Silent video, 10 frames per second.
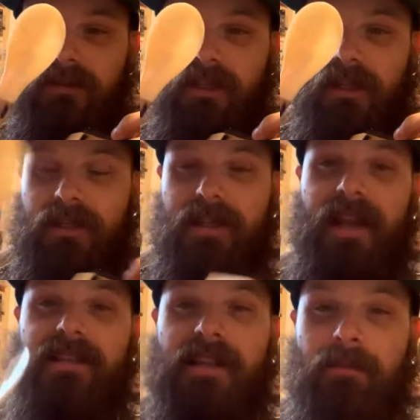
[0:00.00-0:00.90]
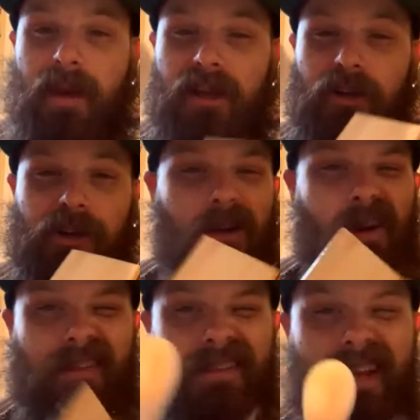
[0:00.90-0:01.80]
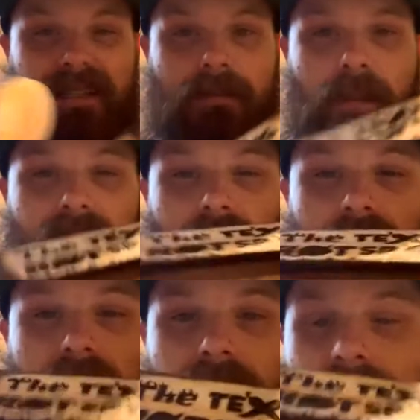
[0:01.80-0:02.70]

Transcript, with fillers: to taste it better. You don't want to taste the metal